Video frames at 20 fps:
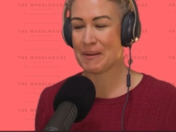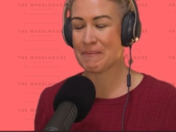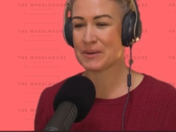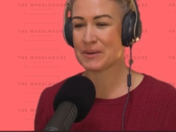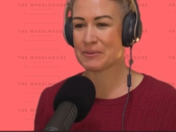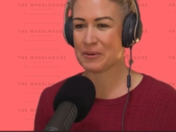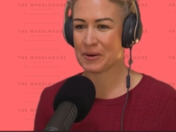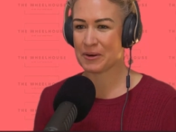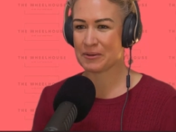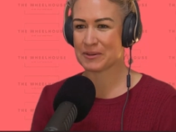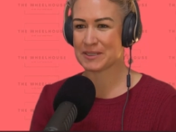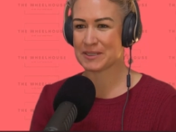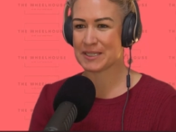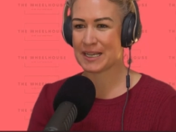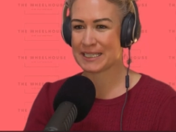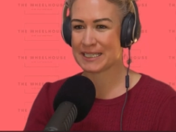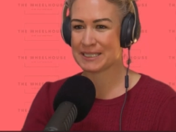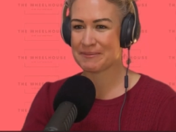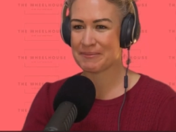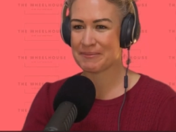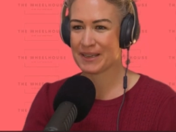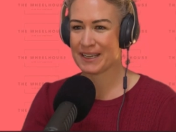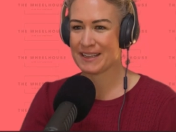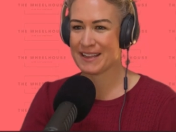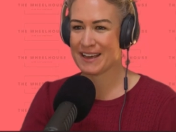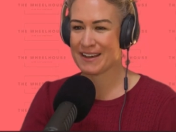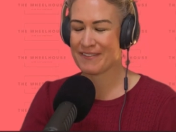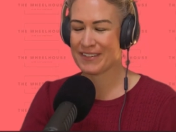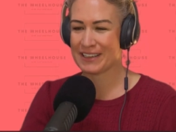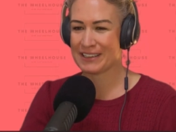remembered what it was like to be
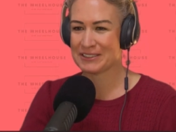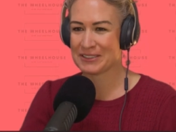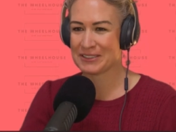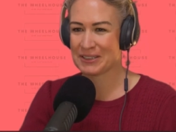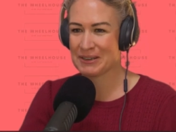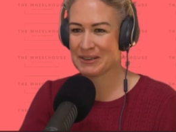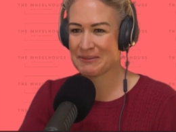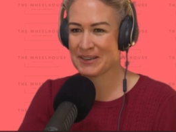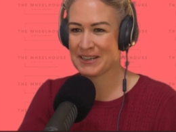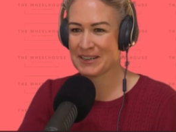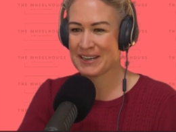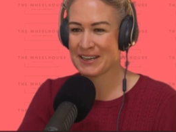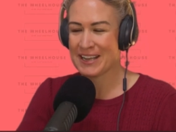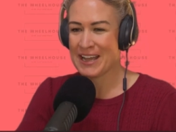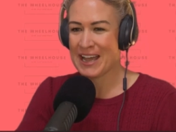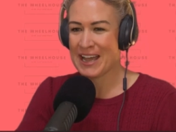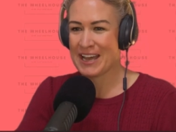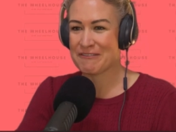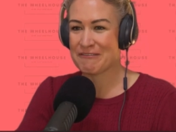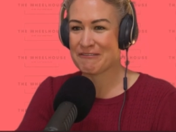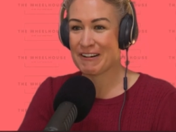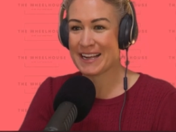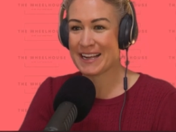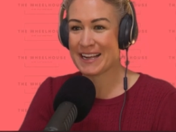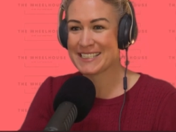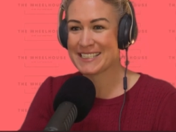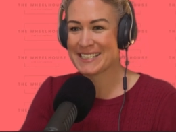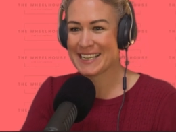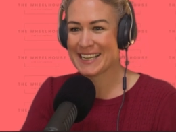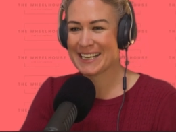in that velodrome and and
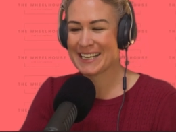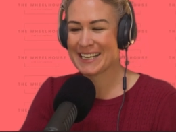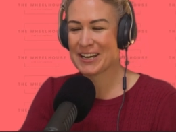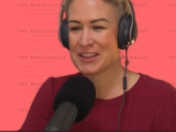racing.